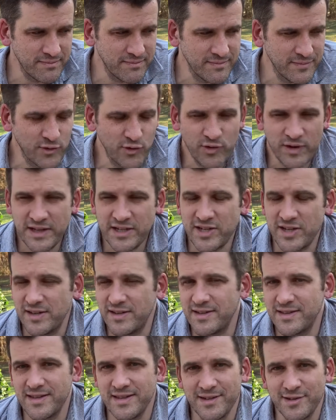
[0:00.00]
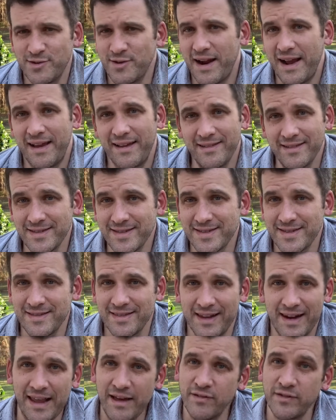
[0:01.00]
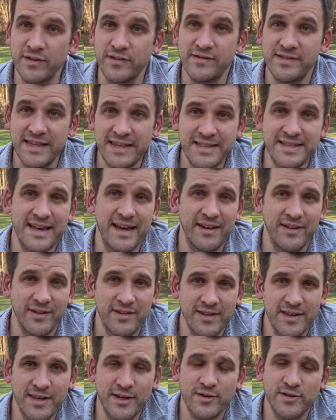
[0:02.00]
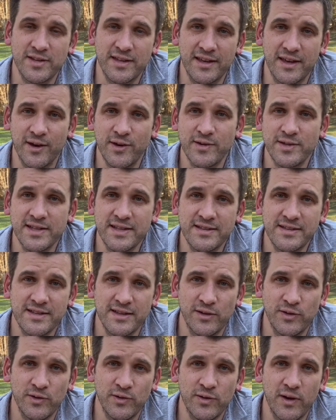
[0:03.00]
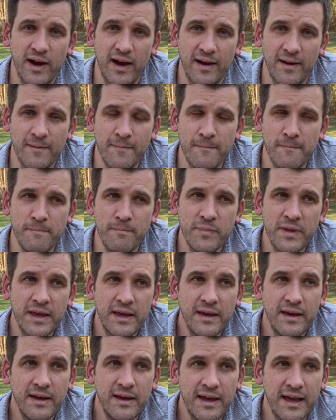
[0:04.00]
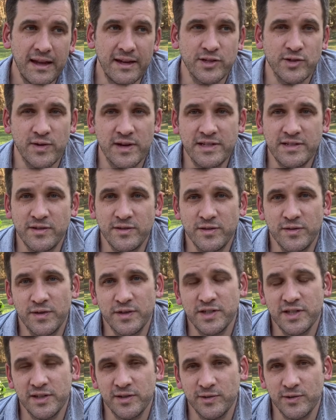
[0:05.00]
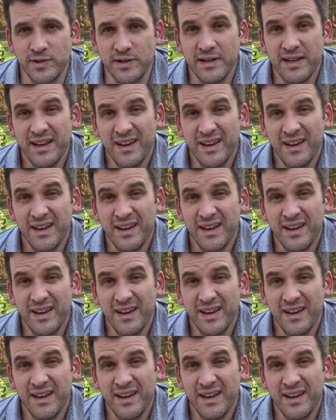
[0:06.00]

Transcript: creatures and the dragons and the level of detail that usually goes into illustrations for children.